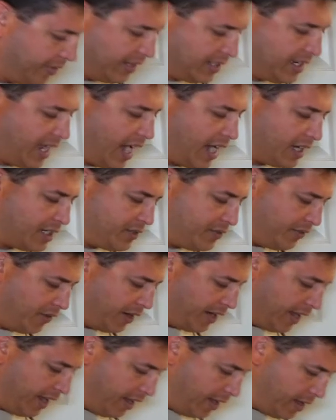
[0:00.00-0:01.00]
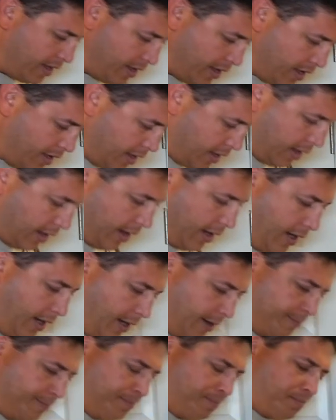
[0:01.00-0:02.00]
this guy is funny.
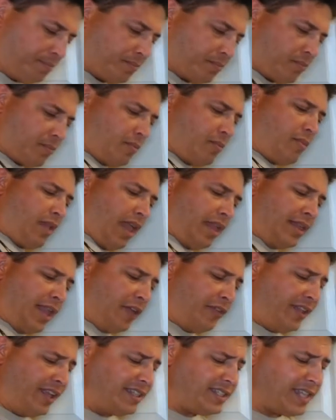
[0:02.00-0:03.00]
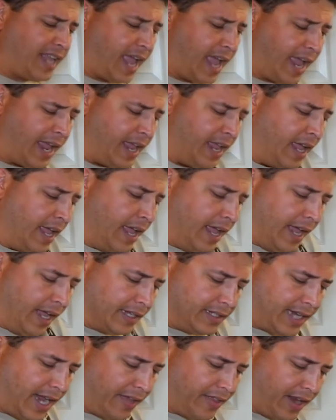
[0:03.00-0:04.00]
Now this guy
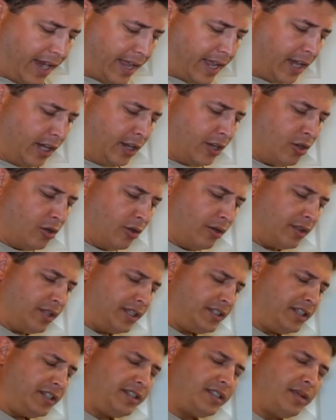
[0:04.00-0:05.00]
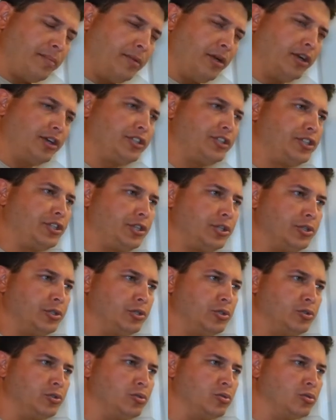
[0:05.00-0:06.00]
is kind of like a little, this is similar
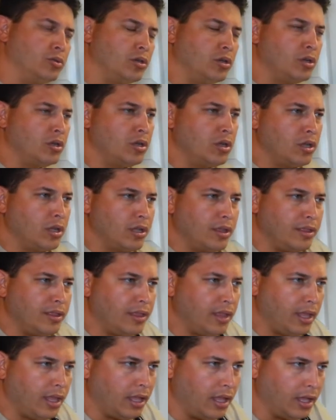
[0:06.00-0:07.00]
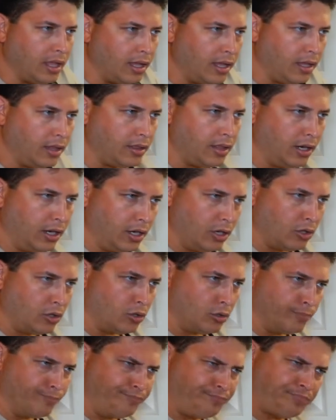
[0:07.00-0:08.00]
to the
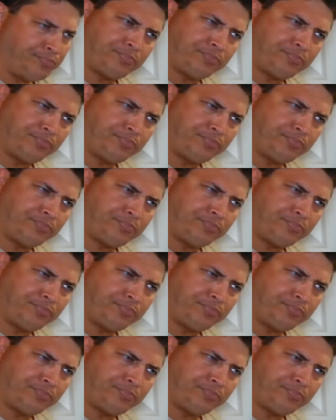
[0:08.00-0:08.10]
little